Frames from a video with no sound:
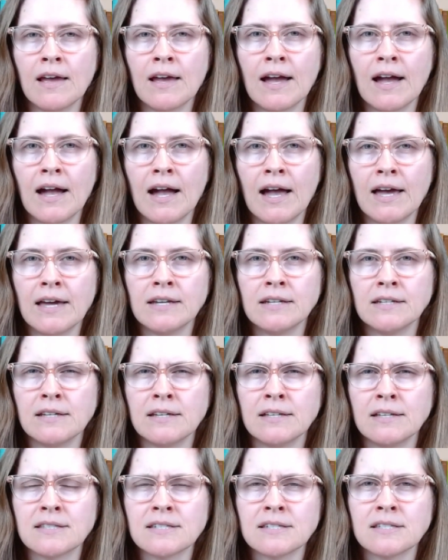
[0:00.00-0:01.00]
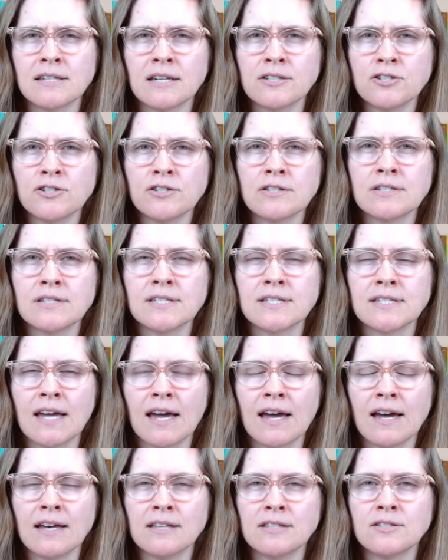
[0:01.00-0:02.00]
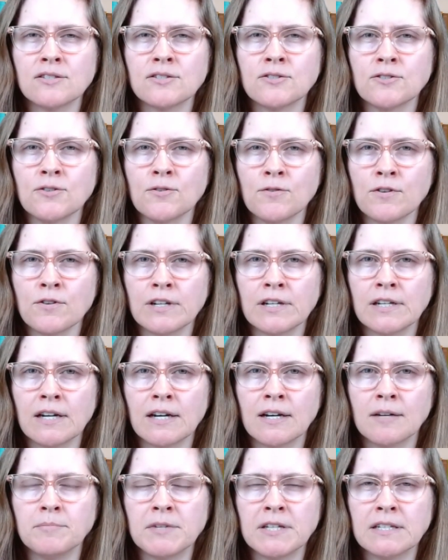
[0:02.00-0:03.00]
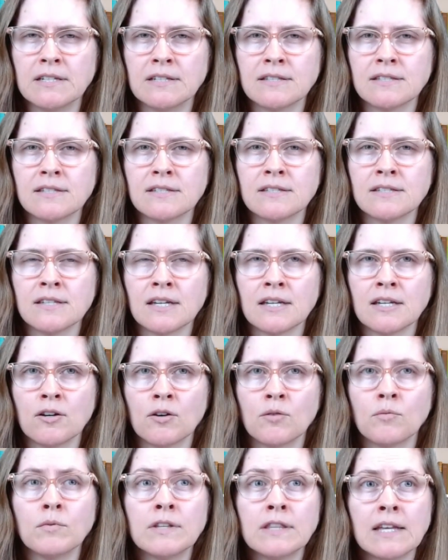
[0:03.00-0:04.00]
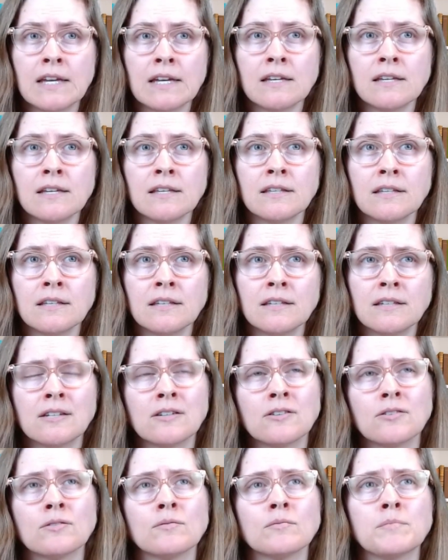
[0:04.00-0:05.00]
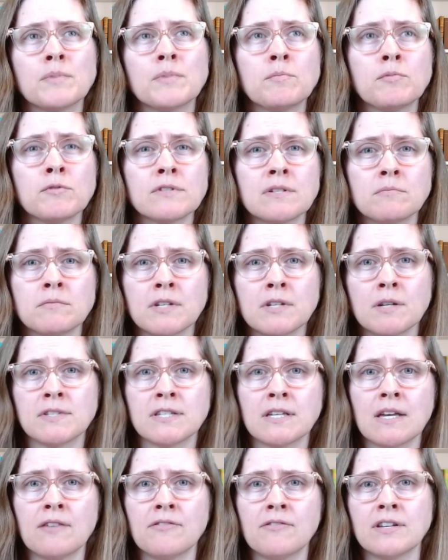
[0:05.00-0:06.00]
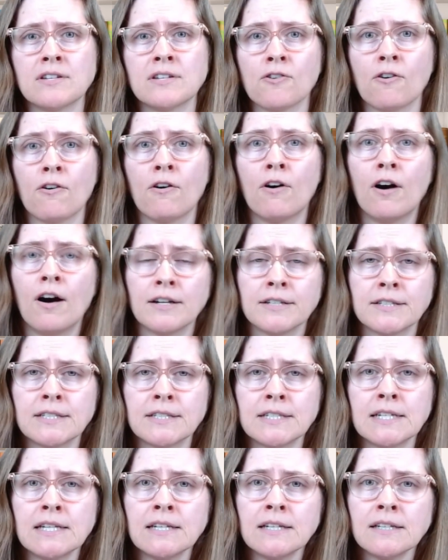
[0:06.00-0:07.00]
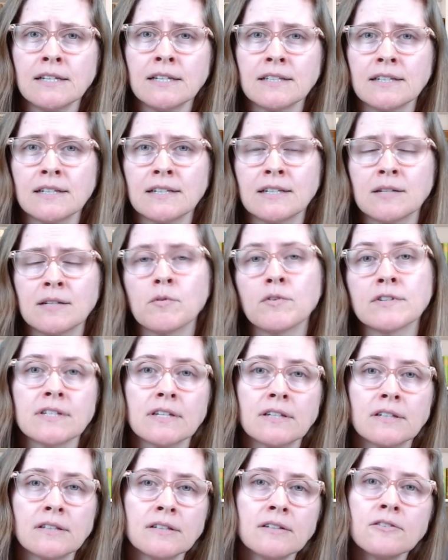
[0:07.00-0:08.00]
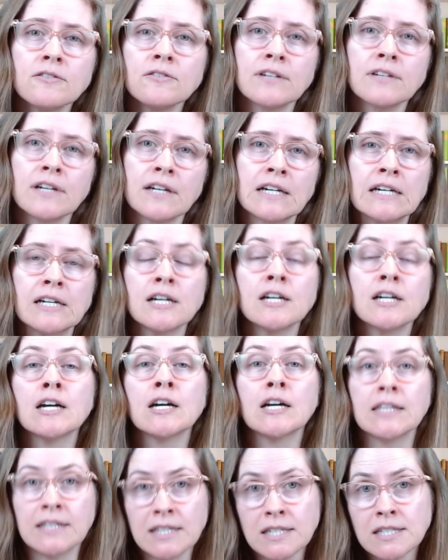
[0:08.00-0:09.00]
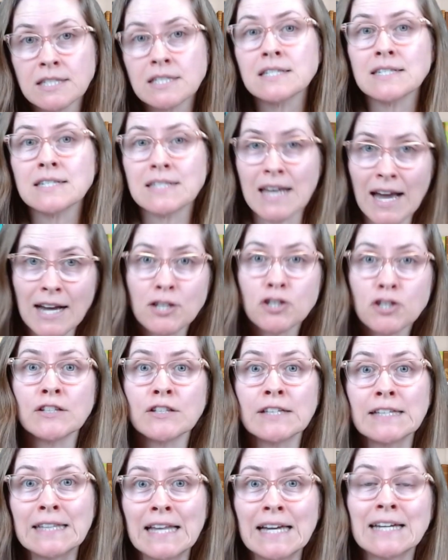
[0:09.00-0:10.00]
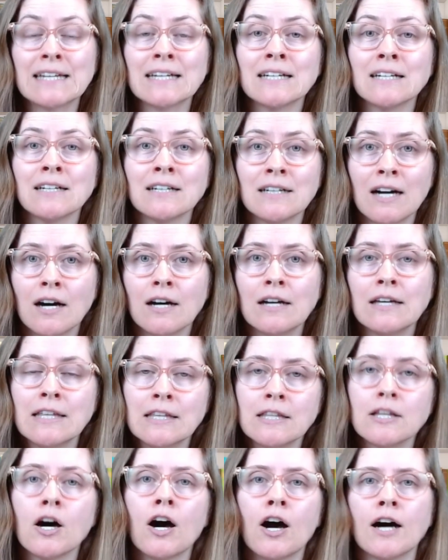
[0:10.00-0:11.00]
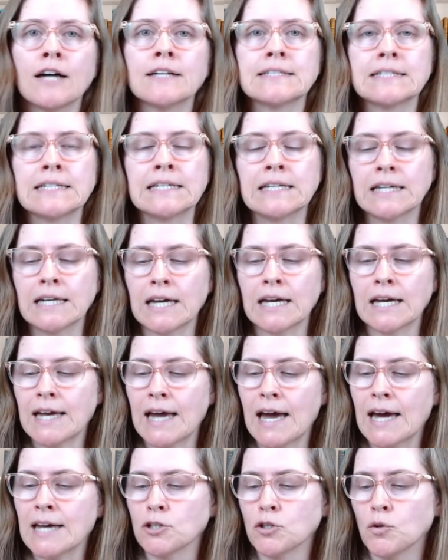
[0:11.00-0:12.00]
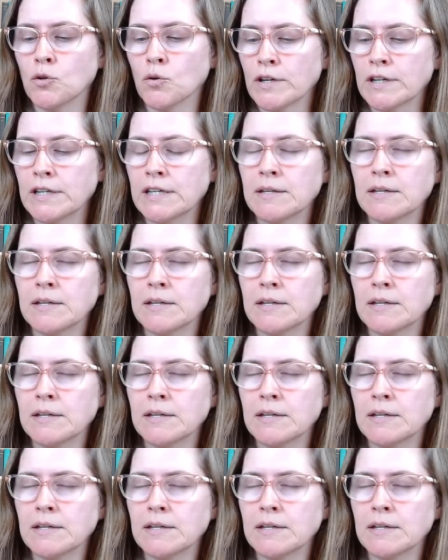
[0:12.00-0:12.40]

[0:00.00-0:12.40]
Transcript: And it's such a sad story. I mean, it's when they, people sometimes say things are haunting. And I'm always like, oh, okay. This is actually like in the haunting category.